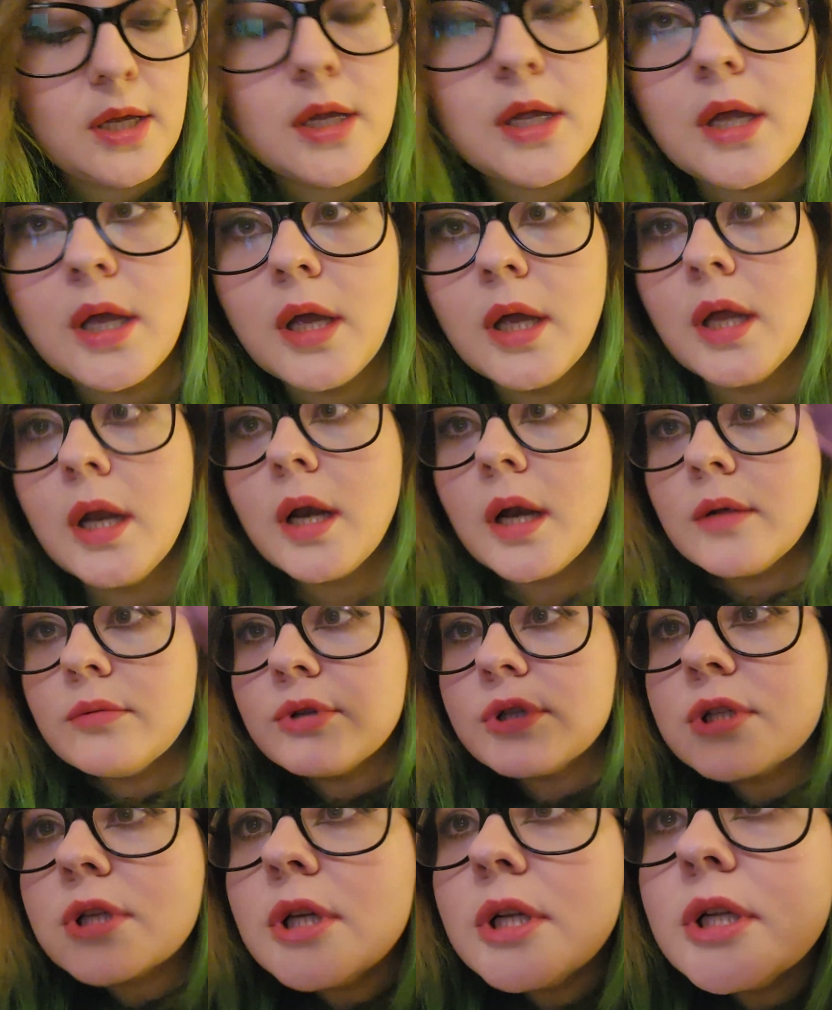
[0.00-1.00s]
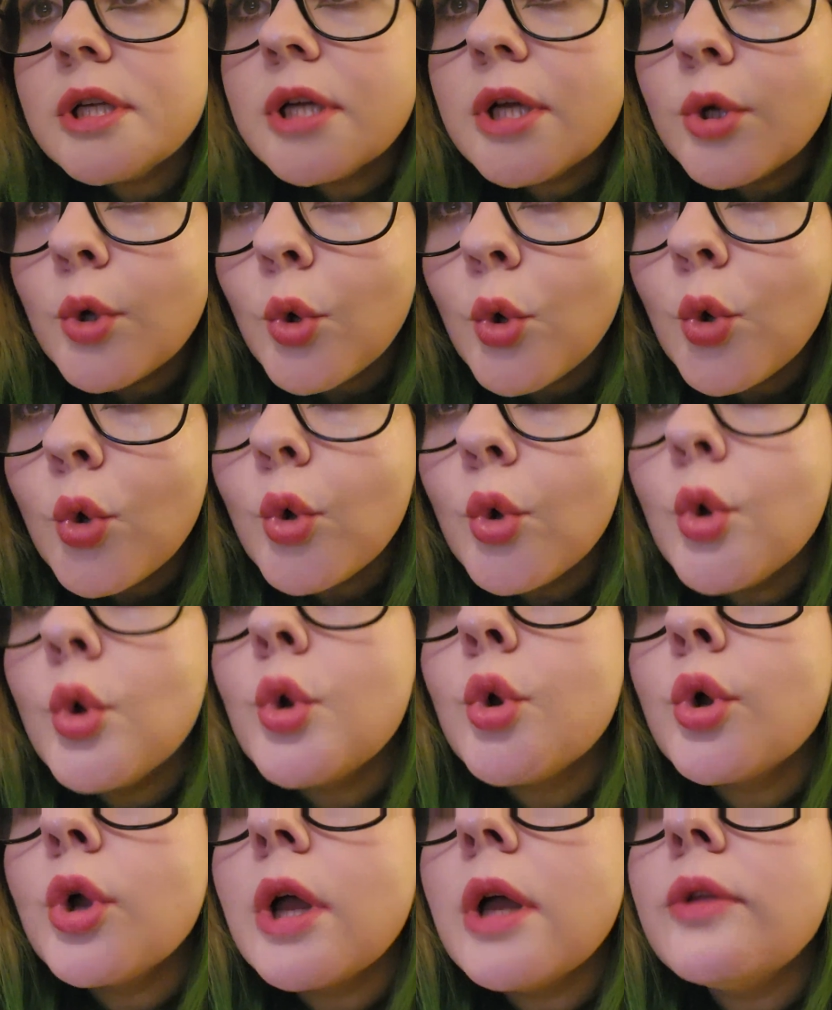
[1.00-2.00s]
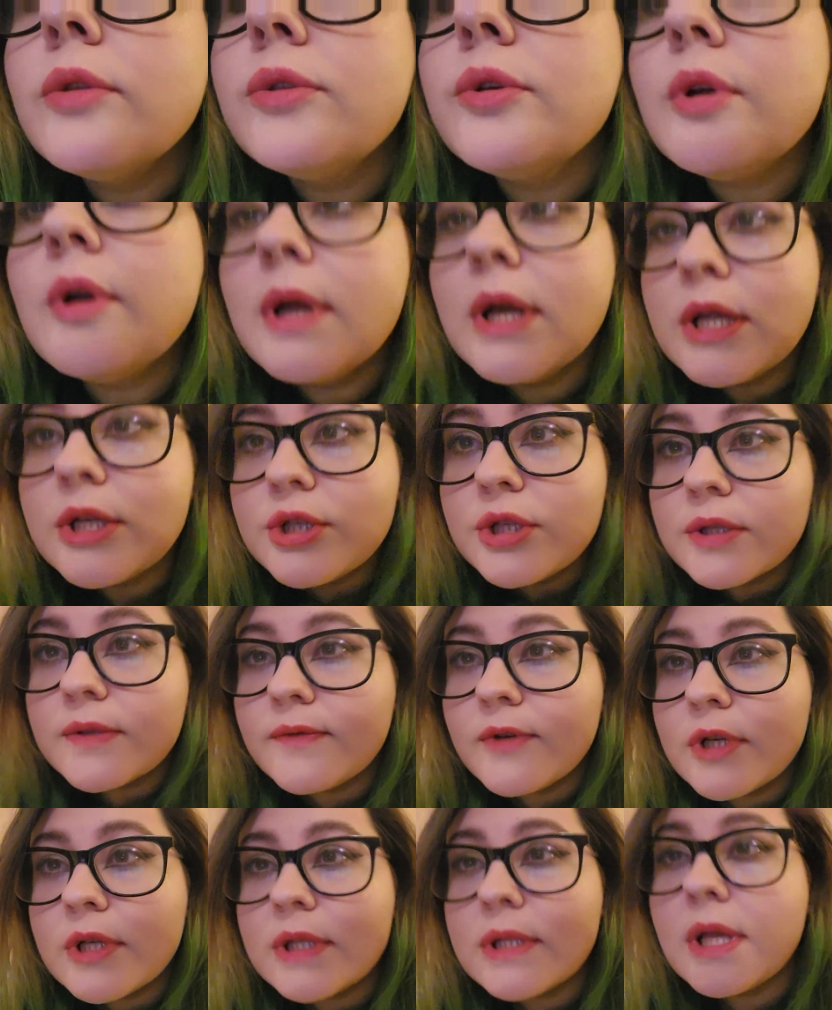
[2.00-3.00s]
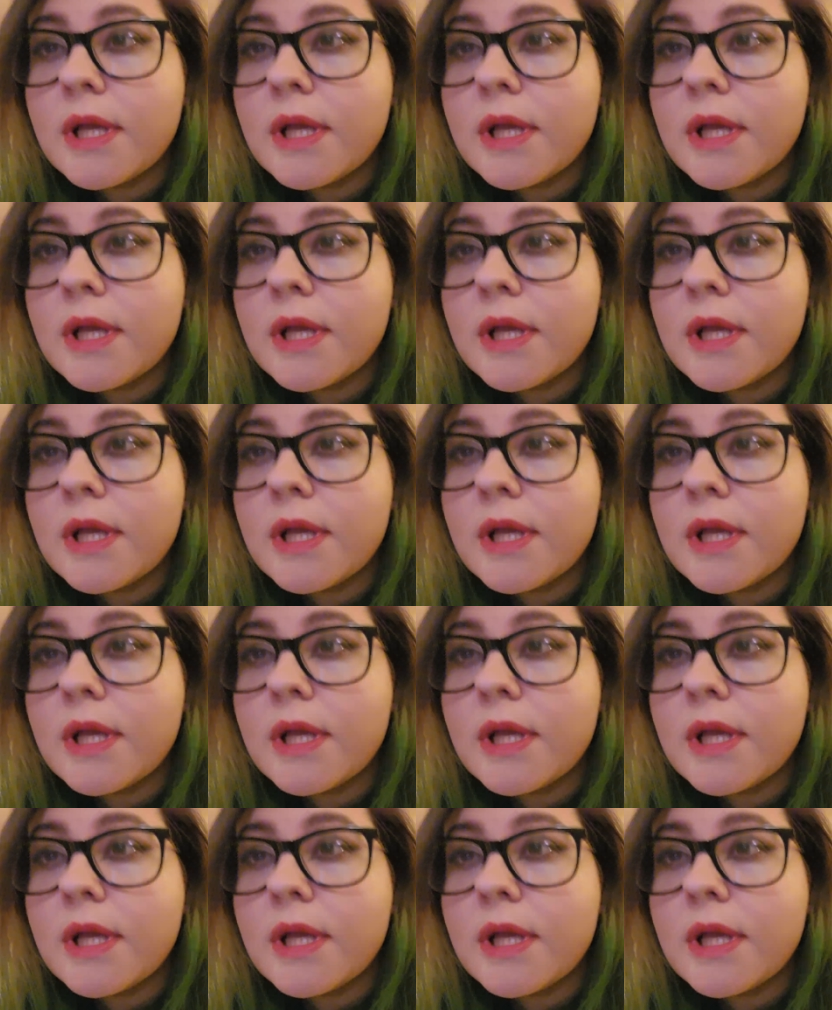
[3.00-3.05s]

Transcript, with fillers: good. I'm just gonna go through it just for a